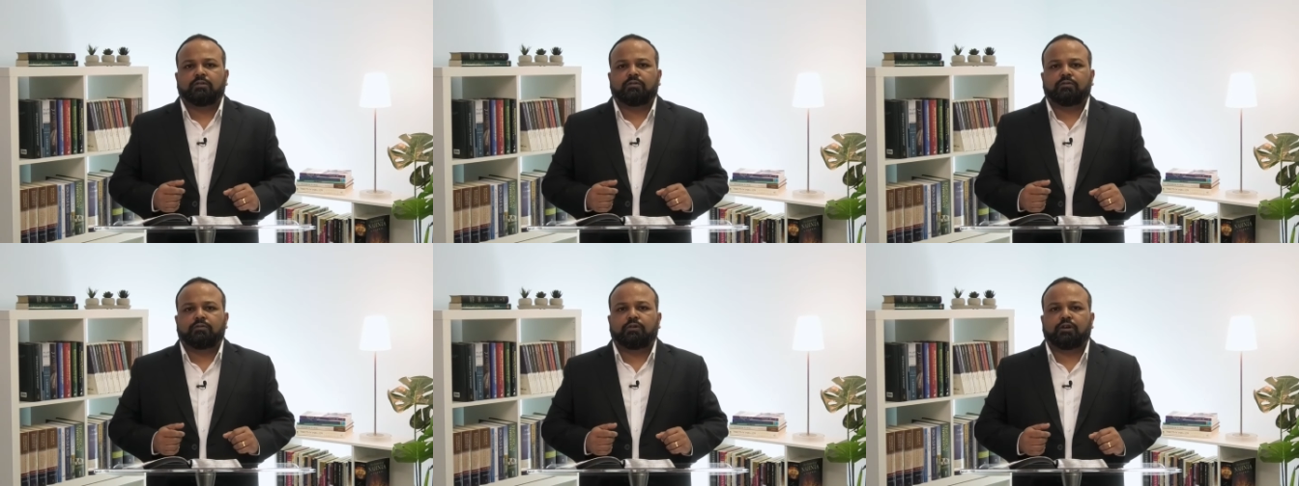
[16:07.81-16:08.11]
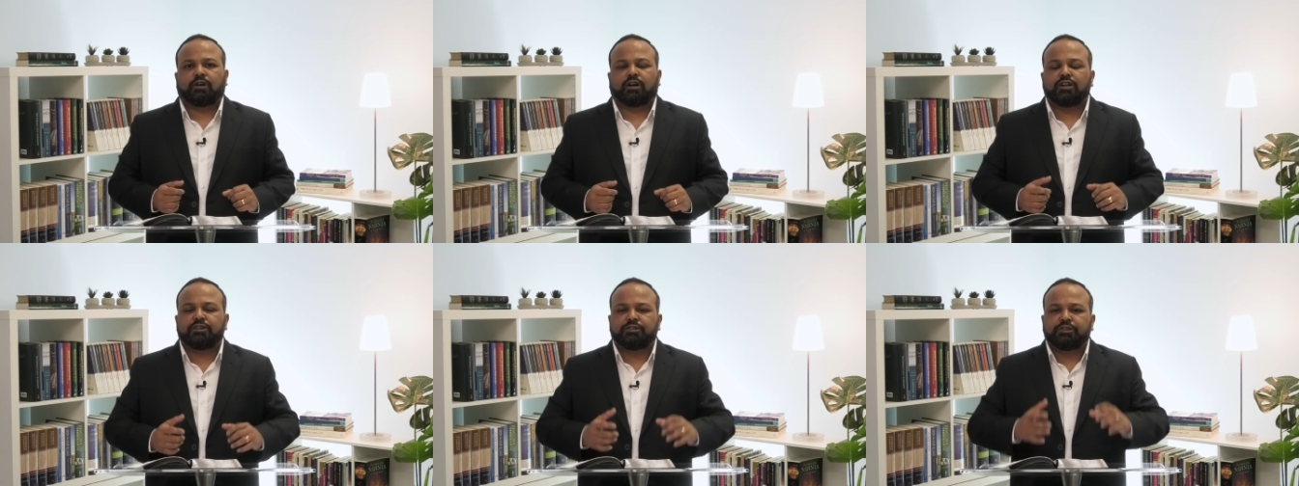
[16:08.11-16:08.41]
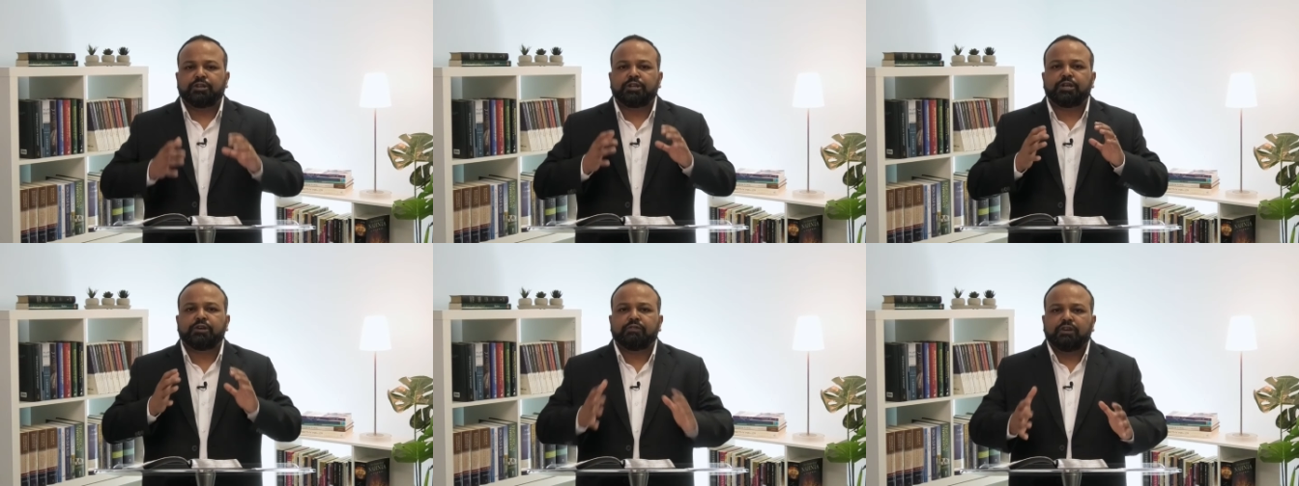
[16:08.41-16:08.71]
for
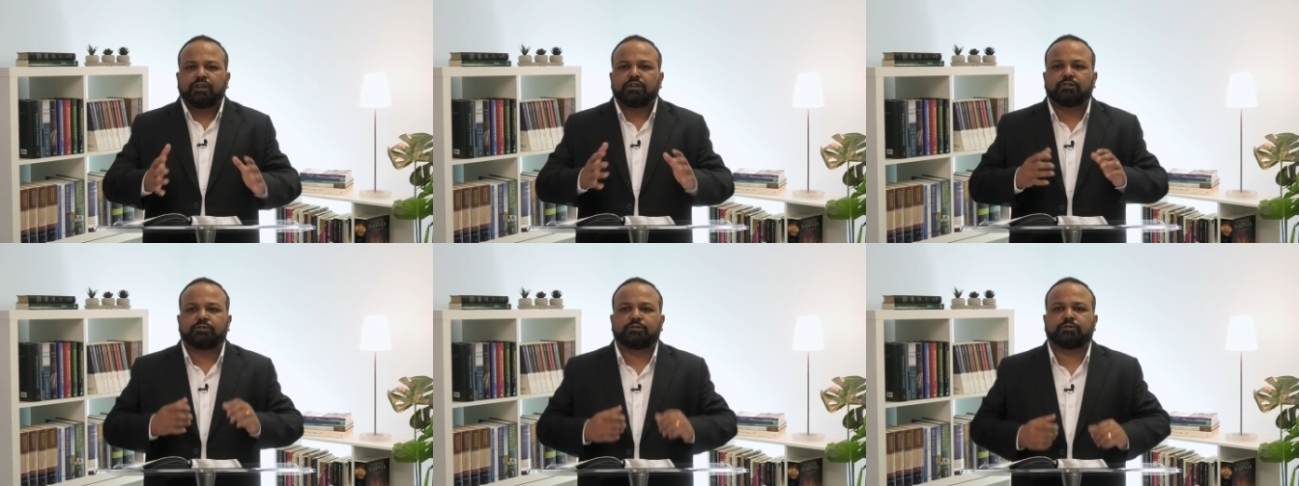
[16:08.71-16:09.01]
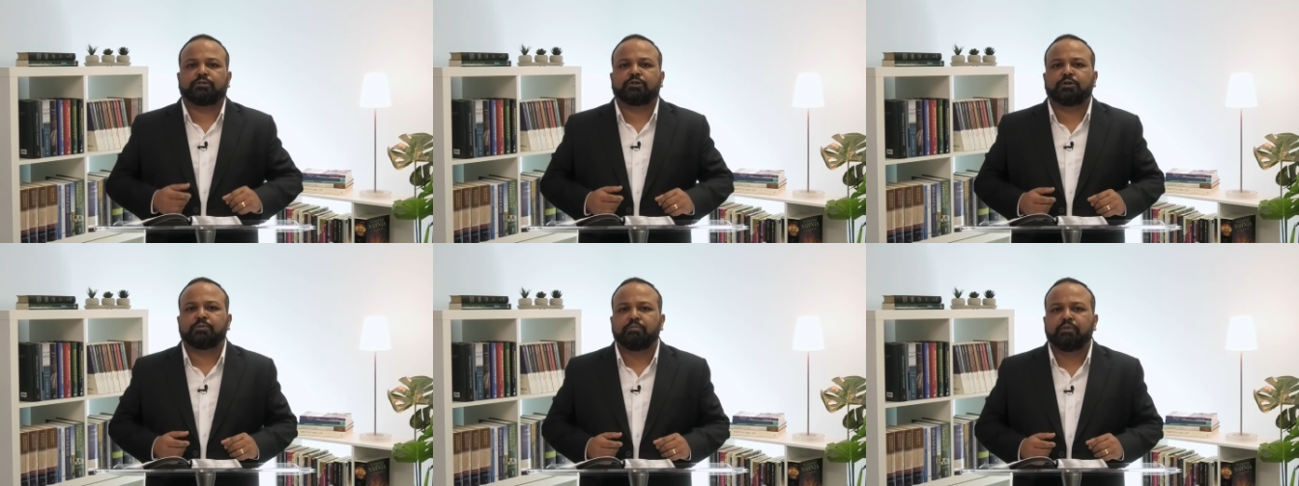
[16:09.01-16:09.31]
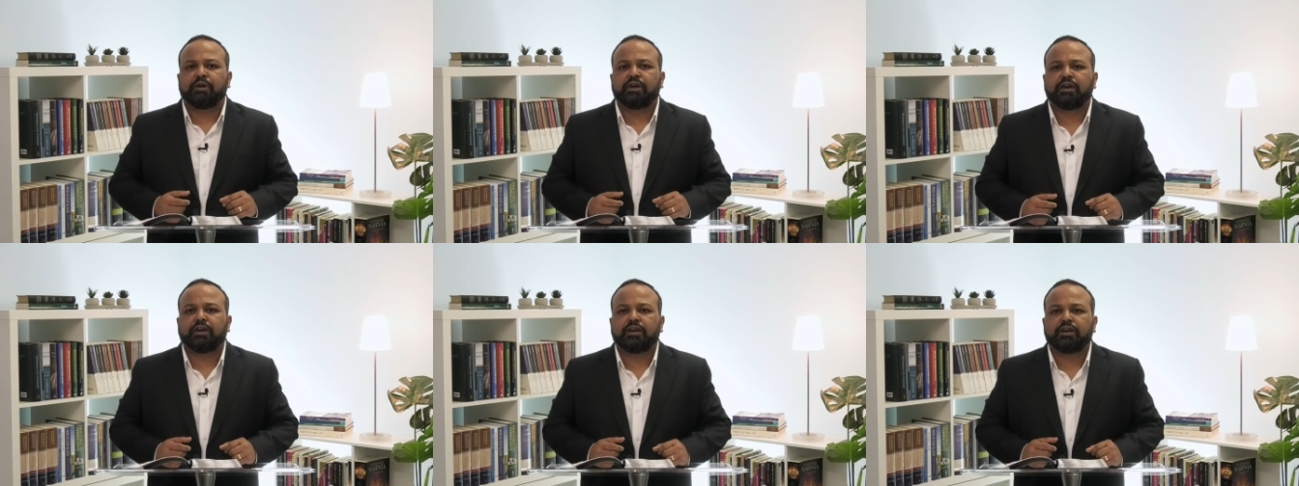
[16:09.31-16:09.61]
continuing to
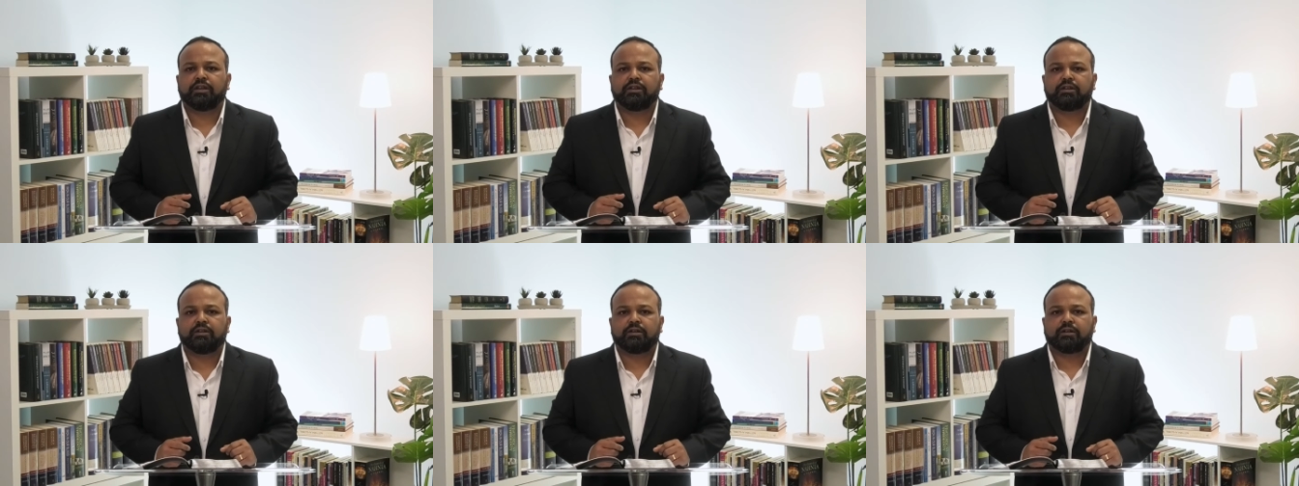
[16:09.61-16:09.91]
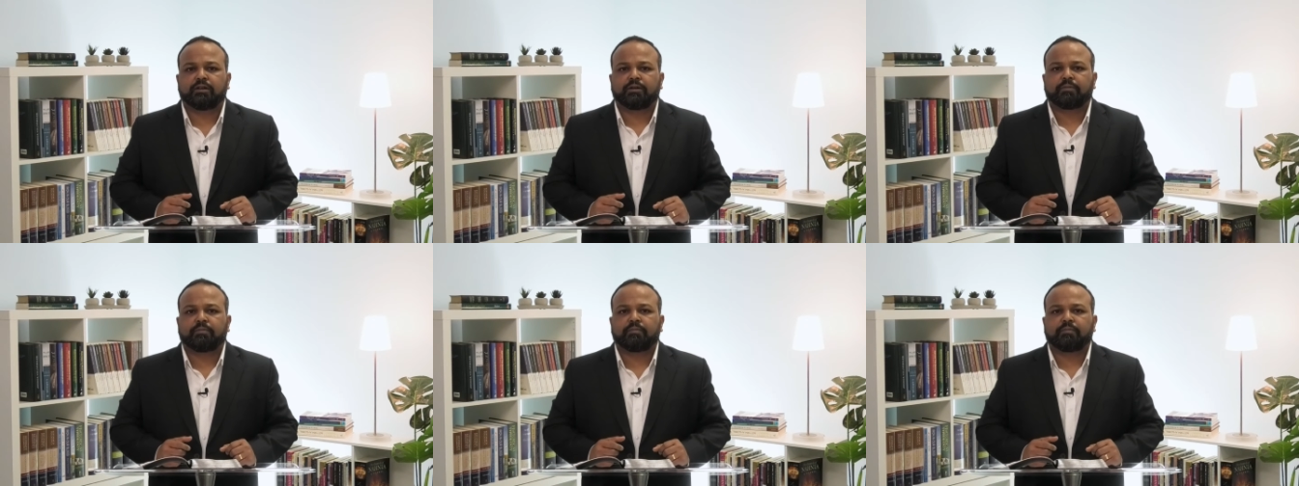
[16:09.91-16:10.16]
remain